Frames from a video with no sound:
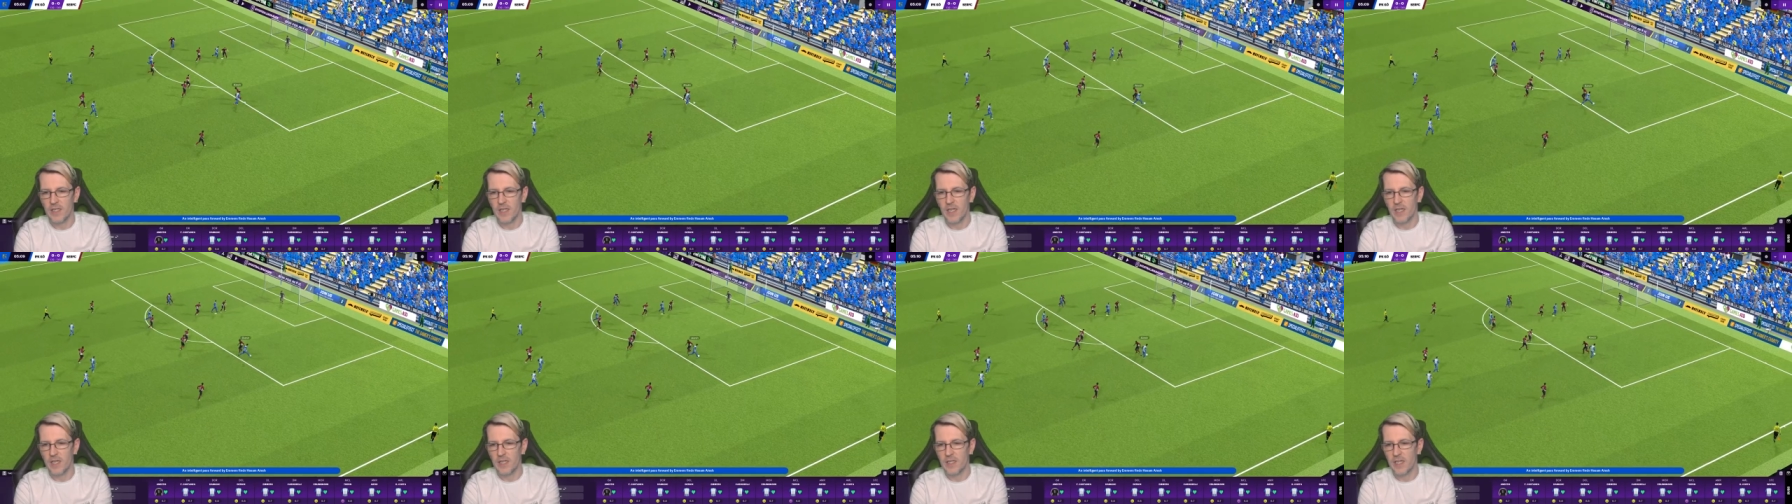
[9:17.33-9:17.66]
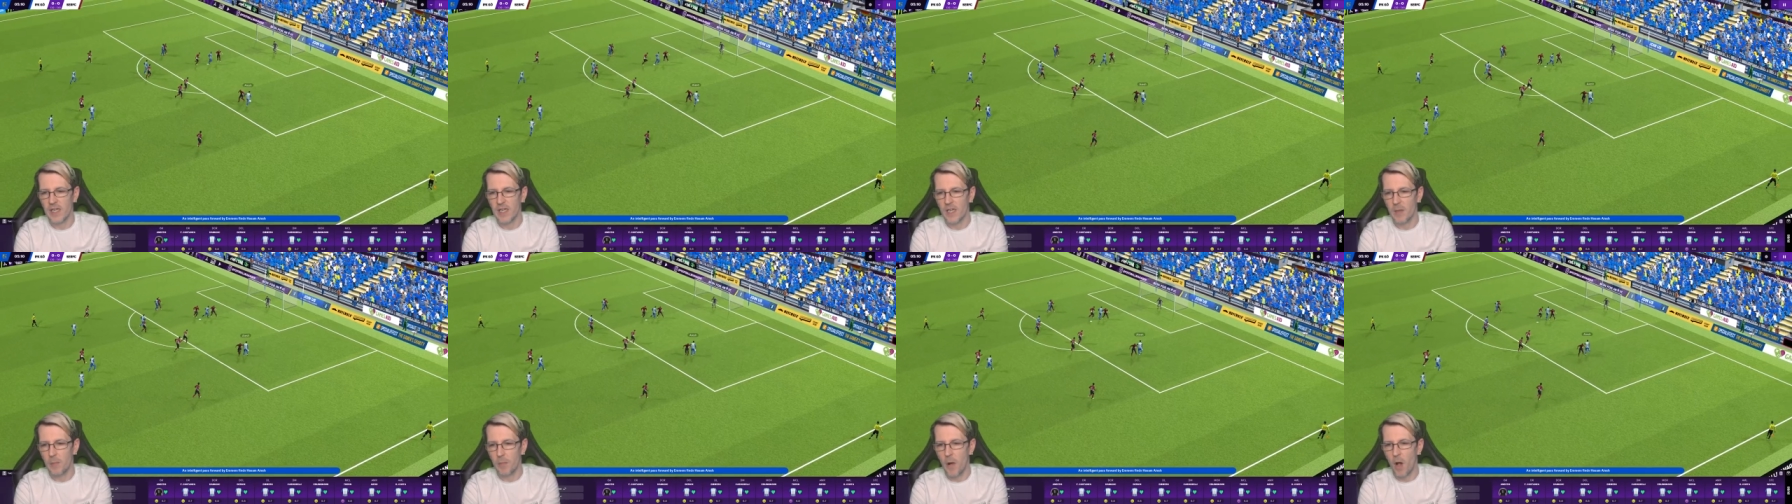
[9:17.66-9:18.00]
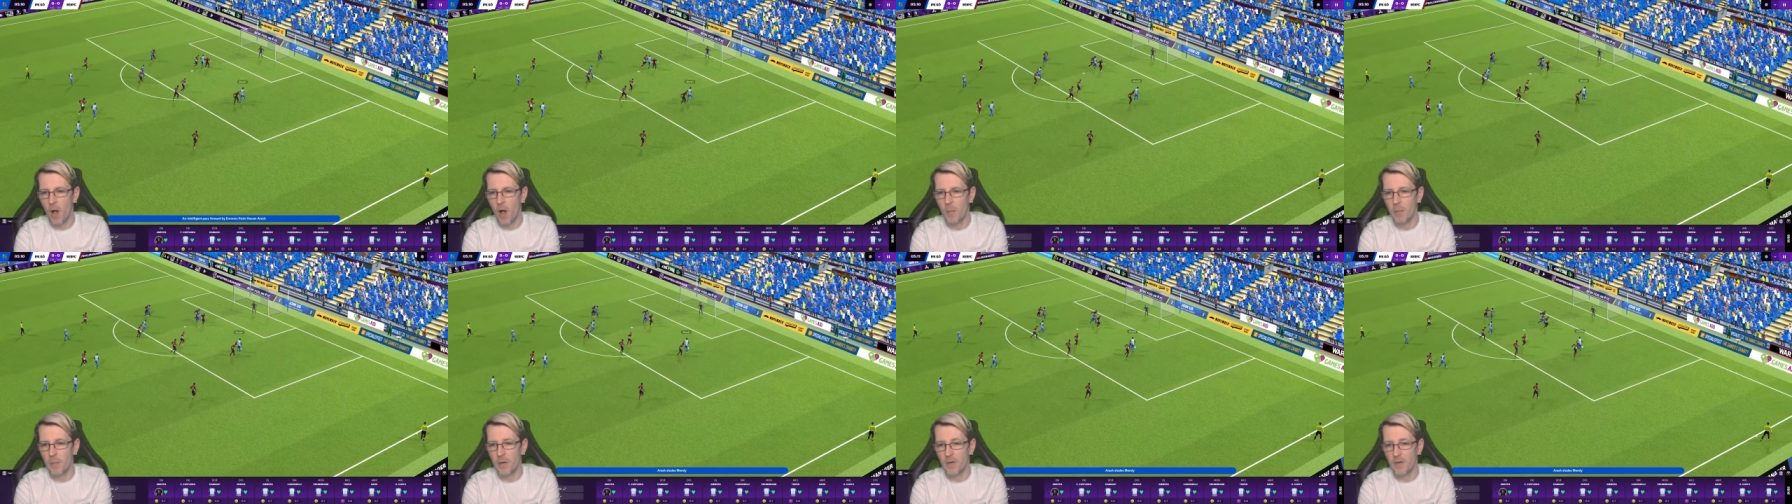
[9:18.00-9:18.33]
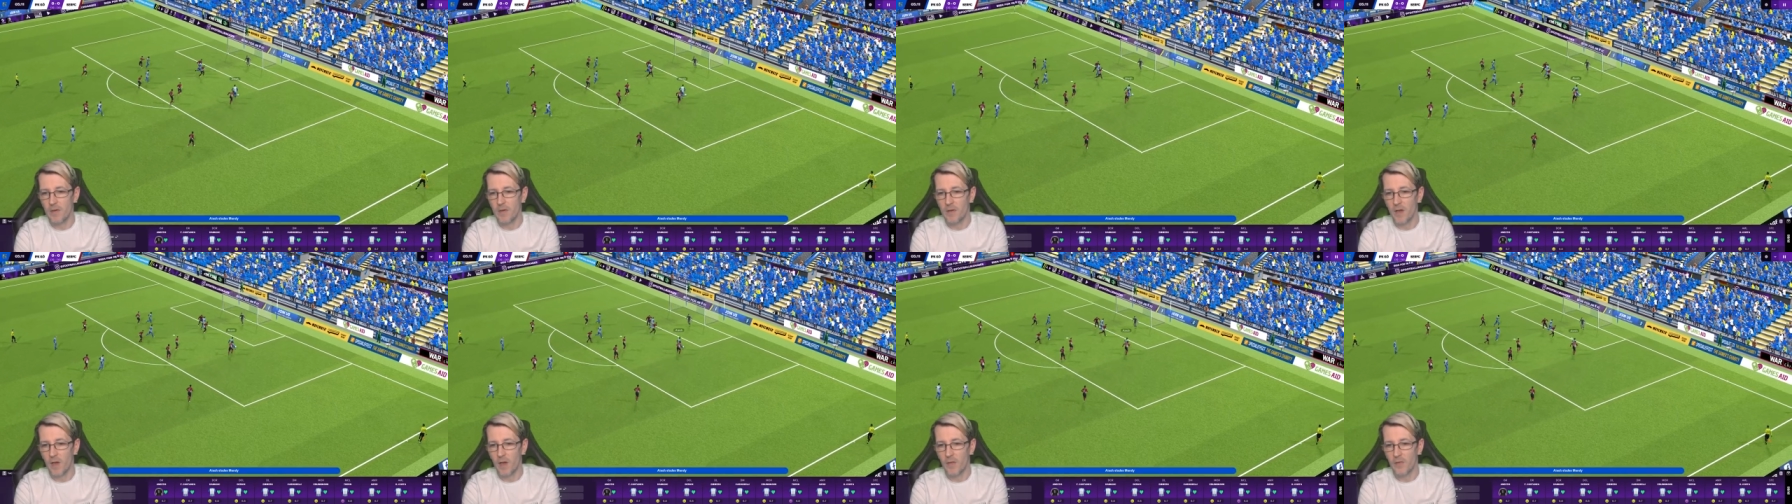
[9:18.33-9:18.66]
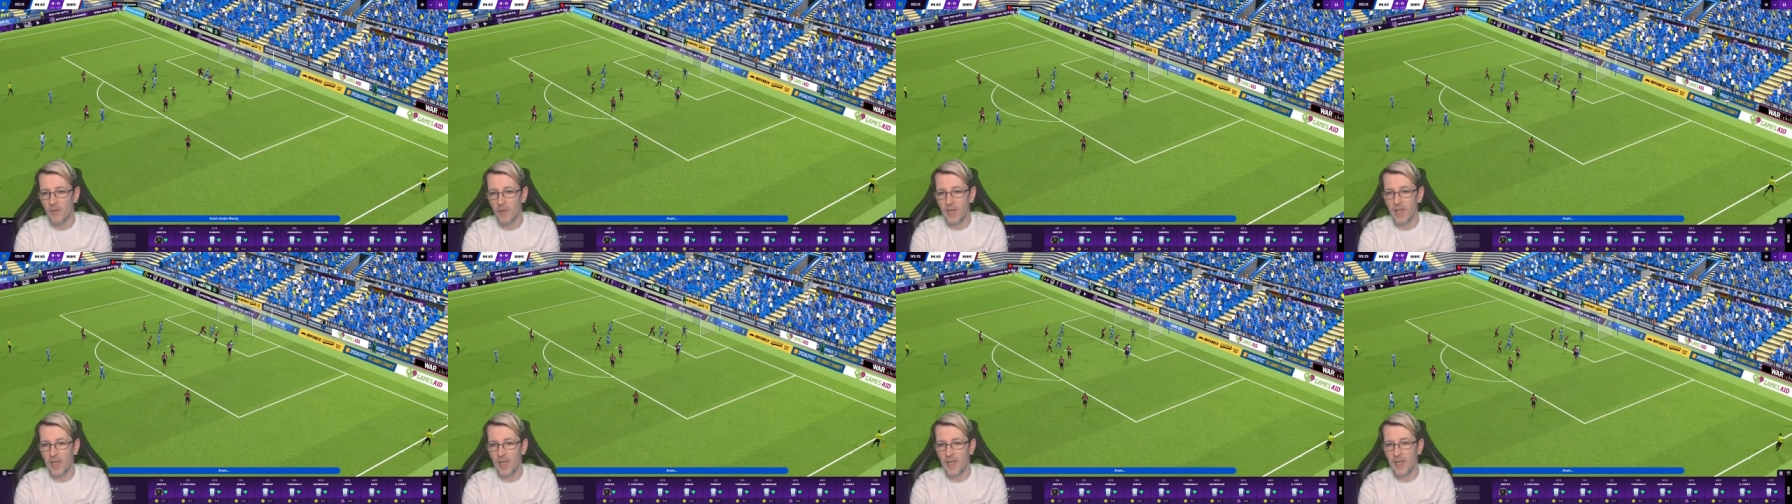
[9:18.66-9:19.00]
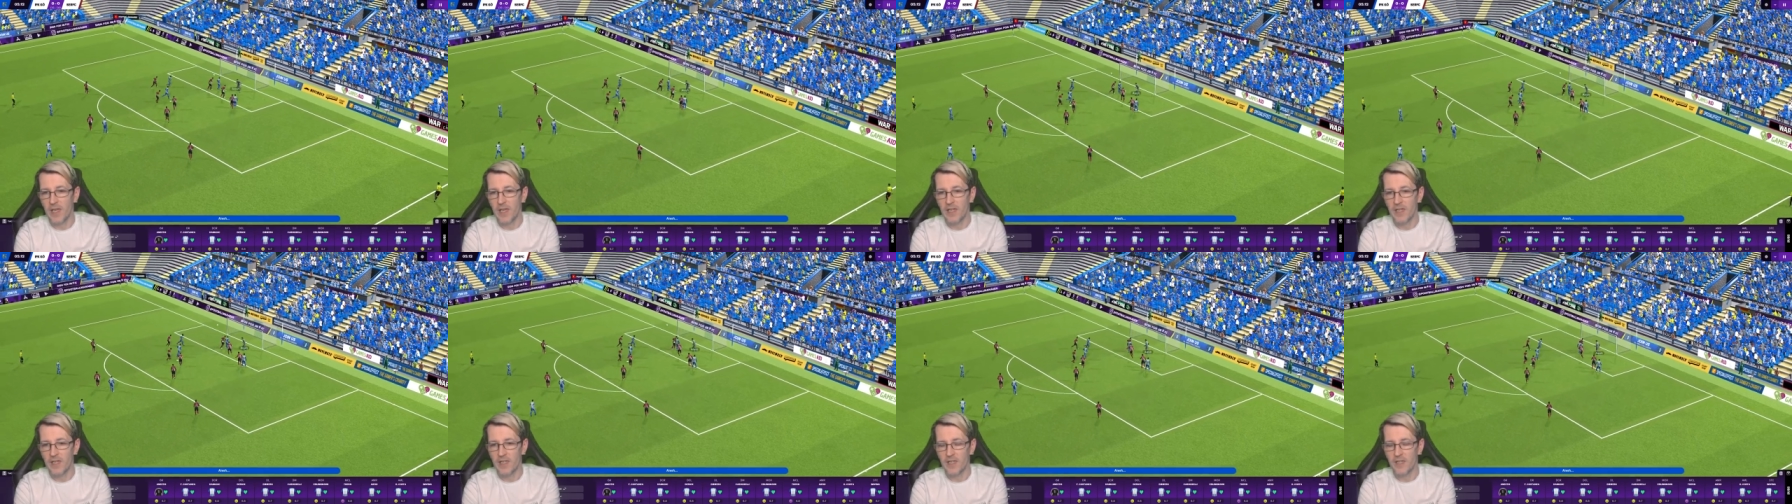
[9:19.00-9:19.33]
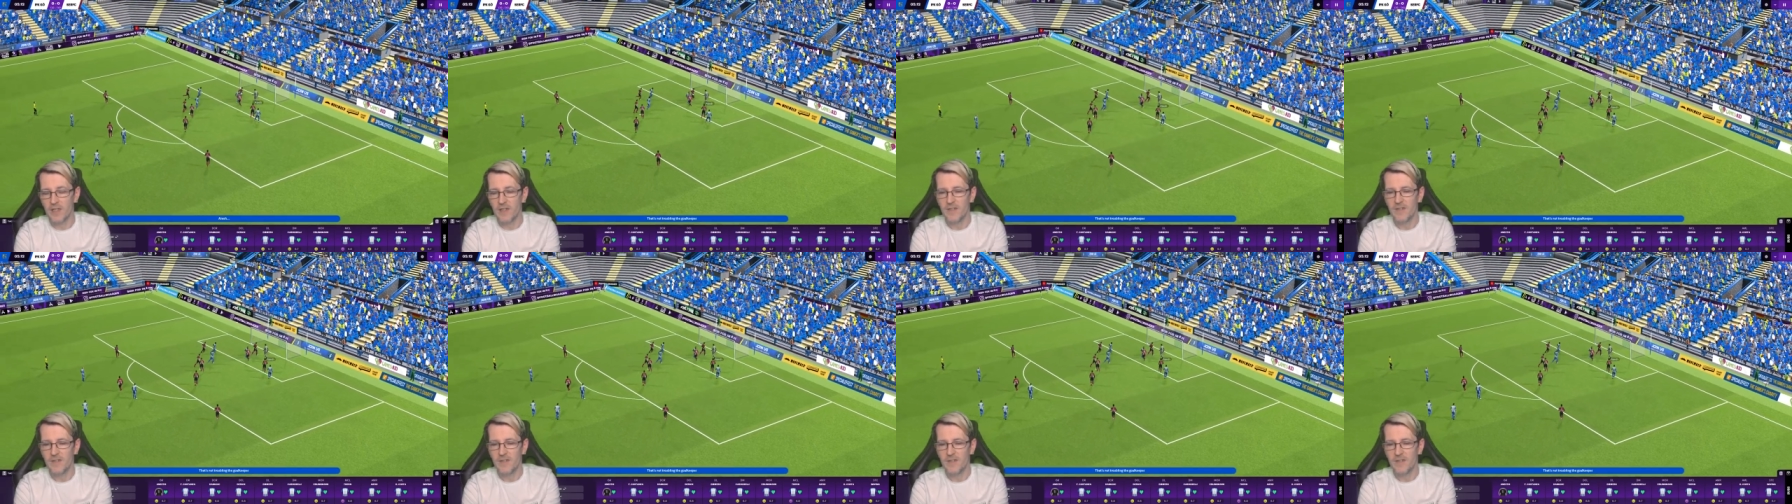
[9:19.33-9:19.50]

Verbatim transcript: going to take a pop? I think he is.